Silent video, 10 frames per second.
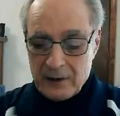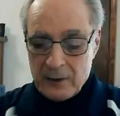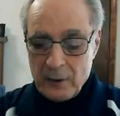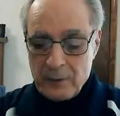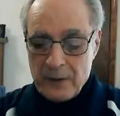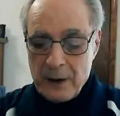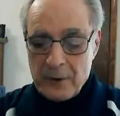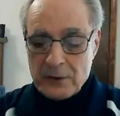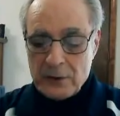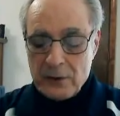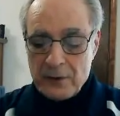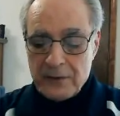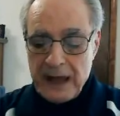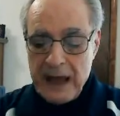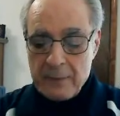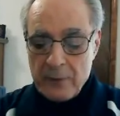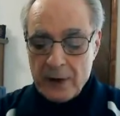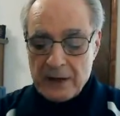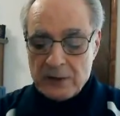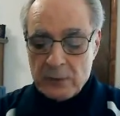Group number 2 of
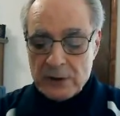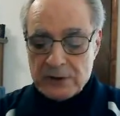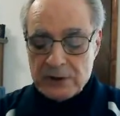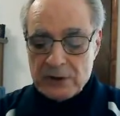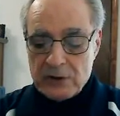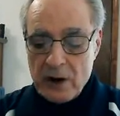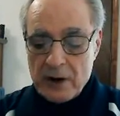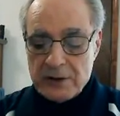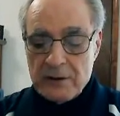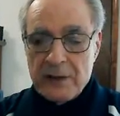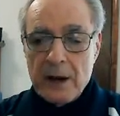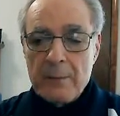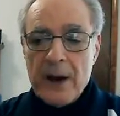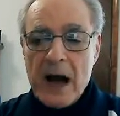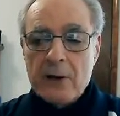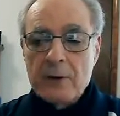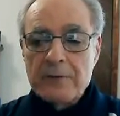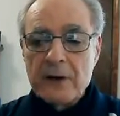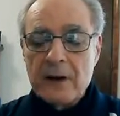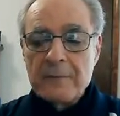Cambridge was in charge of the
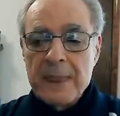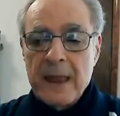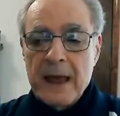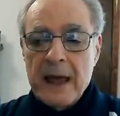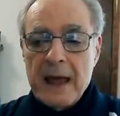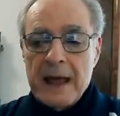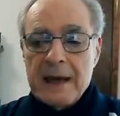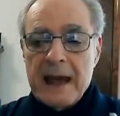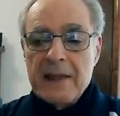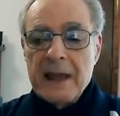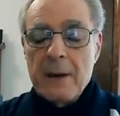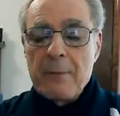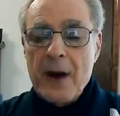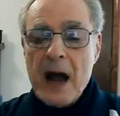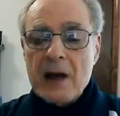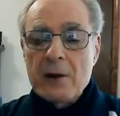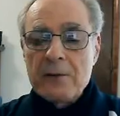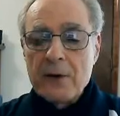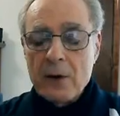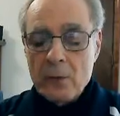Apocrypha. Now, the
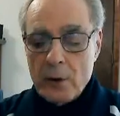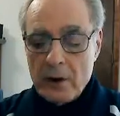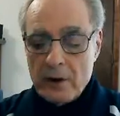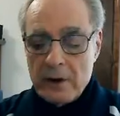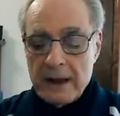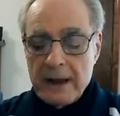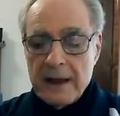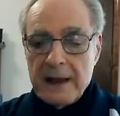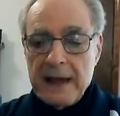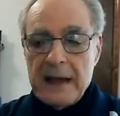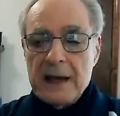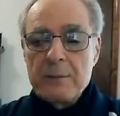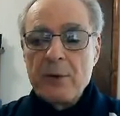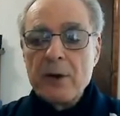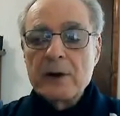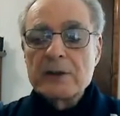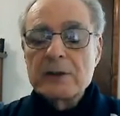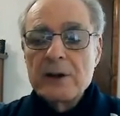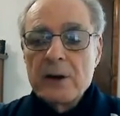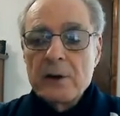Apocrypha were hidden
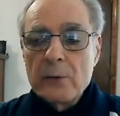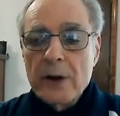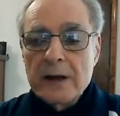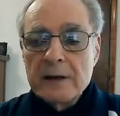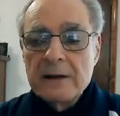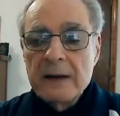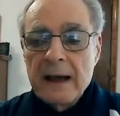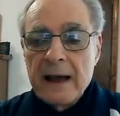books written